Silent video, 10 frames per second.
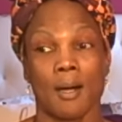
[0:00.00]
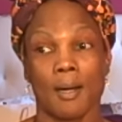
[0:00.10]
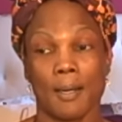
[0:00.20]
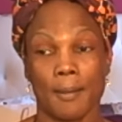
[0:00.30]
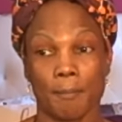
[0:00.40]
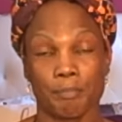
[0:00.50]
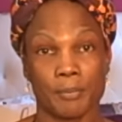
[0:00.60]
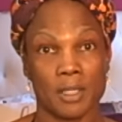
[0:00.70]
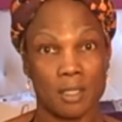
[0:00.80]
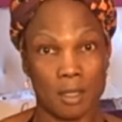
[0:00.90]
um,
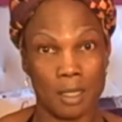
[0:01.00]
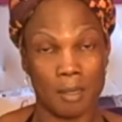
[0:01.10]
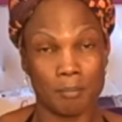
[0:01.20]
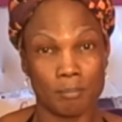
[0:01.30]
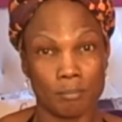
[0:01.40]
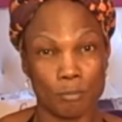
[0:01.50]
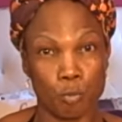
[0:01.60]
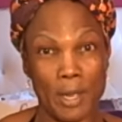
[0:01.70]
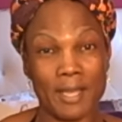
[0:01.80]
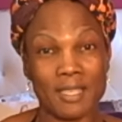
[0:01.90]
um,
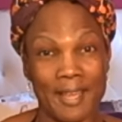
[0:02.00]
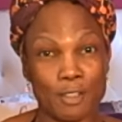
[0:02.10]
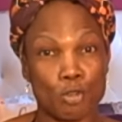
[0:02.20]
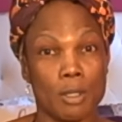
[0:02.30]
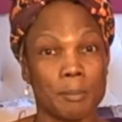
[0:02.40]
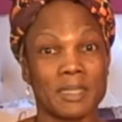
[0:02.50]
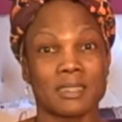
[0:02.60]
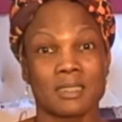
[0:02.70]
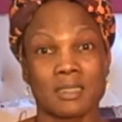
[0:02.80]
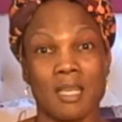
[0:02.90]
red light
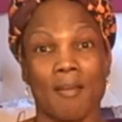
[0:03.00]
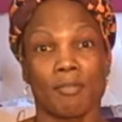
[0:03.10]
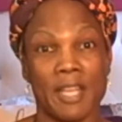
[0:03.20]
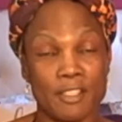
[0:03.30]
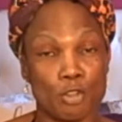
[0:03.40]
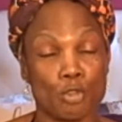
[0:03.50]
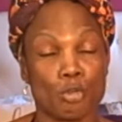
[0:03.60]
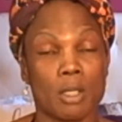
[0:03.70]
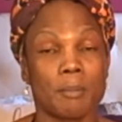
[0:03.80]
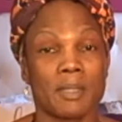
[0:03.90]
treatments and stuff, laser
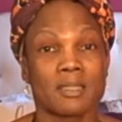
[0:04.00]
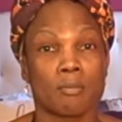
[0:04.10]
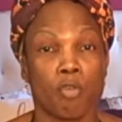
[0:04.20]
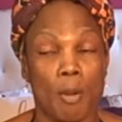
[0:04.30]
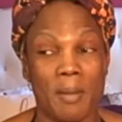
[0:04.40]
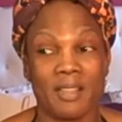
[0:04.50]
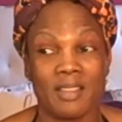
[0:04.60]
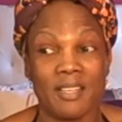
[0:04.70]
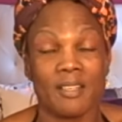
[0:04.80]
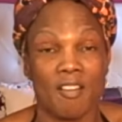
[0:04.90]
treatments for my
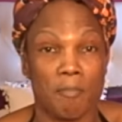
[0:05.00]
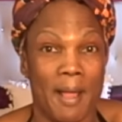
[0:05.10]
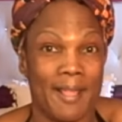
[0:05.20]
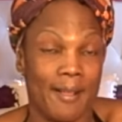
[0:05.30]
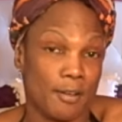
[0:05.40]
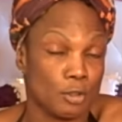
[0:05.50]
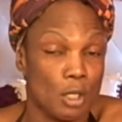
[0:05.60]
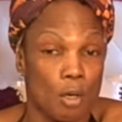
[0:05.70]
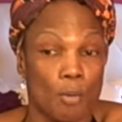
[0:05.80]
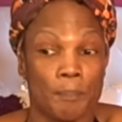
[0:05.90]
thinning of my hair.
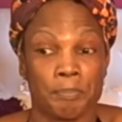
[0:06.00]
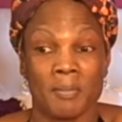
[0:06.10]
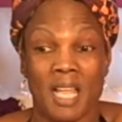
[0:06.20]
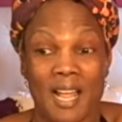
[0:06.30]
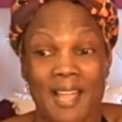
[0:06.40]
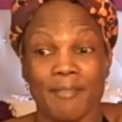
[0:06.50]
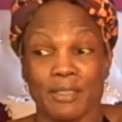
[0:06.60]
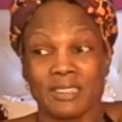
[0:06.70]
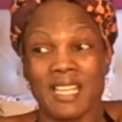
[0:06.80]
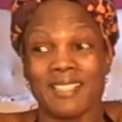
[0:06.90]
So I have to
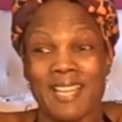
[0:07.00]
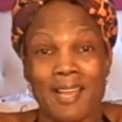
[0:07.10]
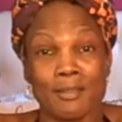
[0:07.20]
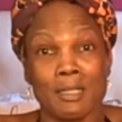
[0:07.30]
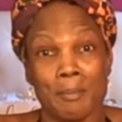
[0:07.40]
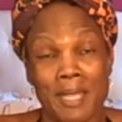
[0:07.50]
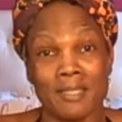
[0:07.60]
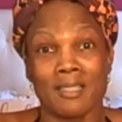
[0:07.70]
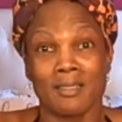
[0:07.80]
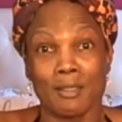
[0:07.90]
say now that I'm
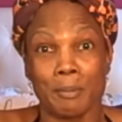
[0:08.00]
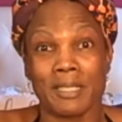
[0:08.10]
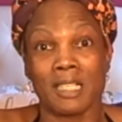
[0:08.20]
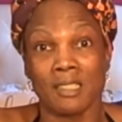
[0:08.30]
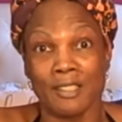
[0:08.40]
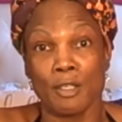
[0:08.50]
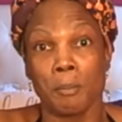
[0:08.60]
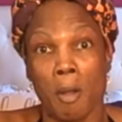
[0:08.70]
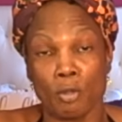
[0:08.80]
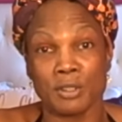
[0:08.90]
eating a little bit cleaner
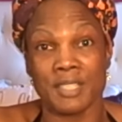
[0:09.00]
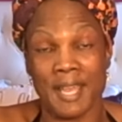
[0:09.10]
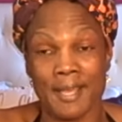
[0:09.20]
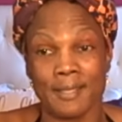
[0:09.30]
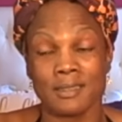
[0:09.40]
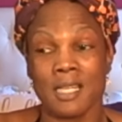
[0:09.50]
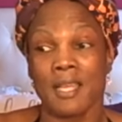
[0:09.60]
most days